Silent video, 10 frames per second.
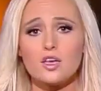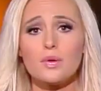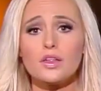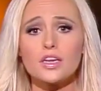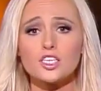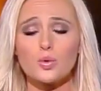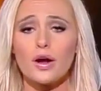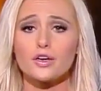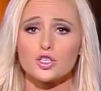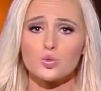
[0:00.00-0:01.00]
The ability to
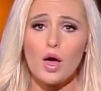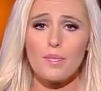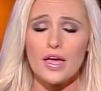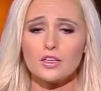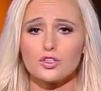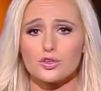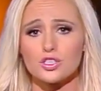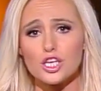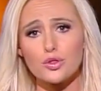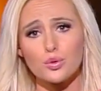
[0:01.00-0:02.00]
wear your sweatpants, your
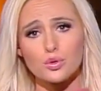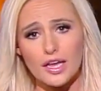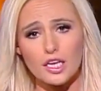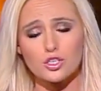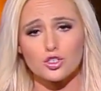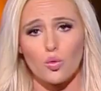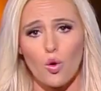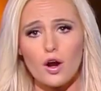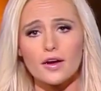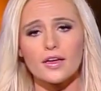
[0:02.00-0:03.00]
see-through leggings to
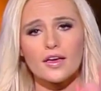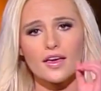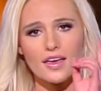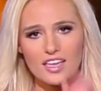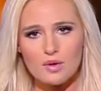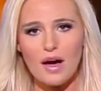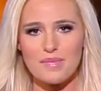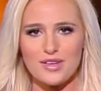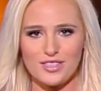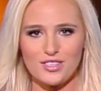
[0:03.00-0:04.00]
work, you might be a